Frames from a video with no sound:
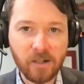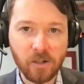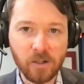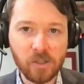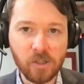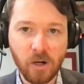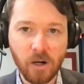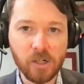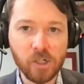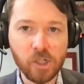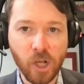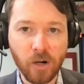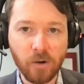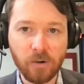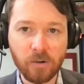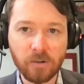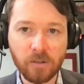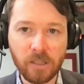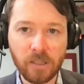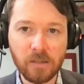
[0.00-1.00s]
actors are
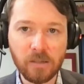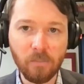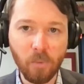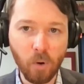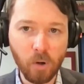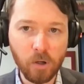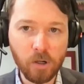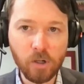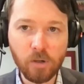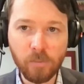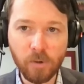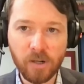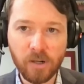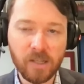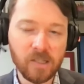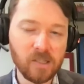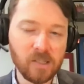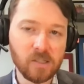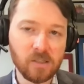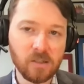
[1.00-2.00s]
generally more
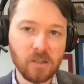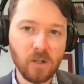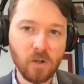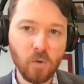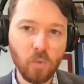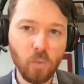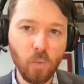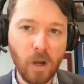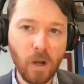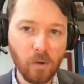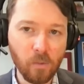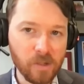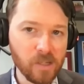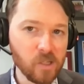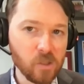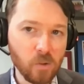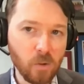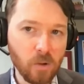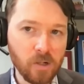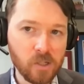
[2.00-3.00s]
numerous,
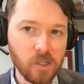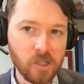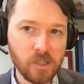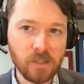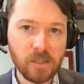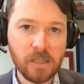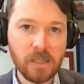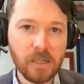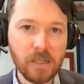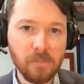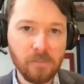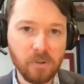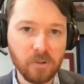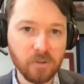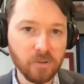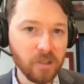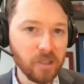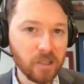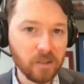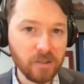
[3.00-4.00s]
well-resourced,
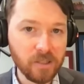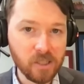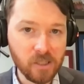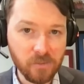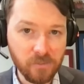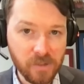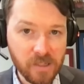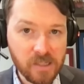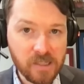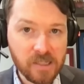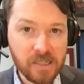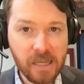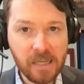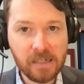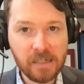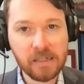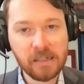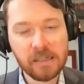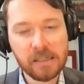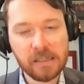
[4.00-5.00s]
politically
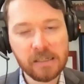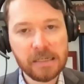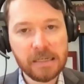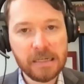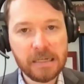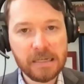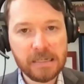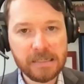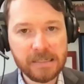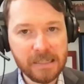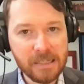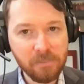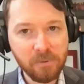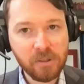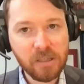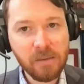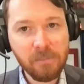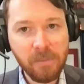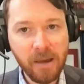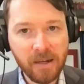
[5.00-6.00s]
sophisticated,
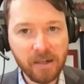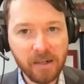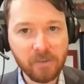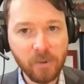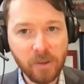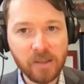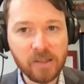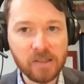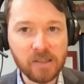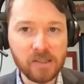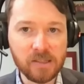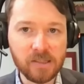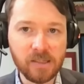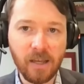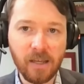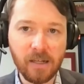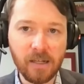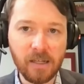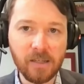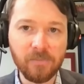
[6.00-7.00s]
deeply embedded within
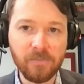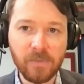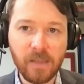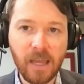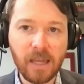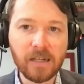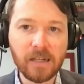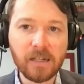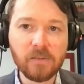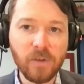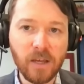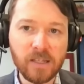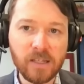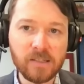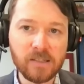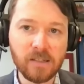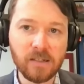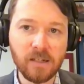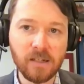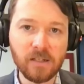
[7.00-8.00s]
society, and
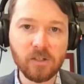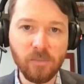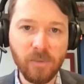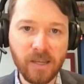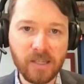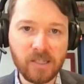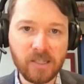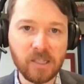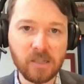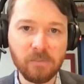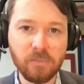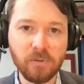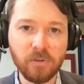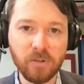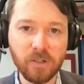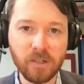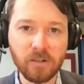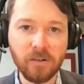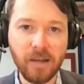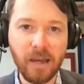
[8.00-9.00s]
invested in domestic
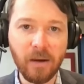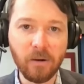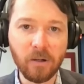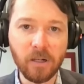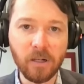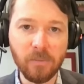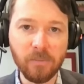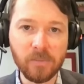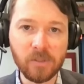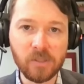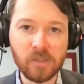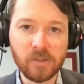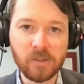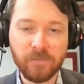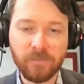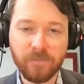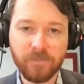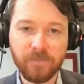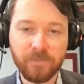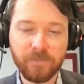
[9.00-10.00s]
political outcomes.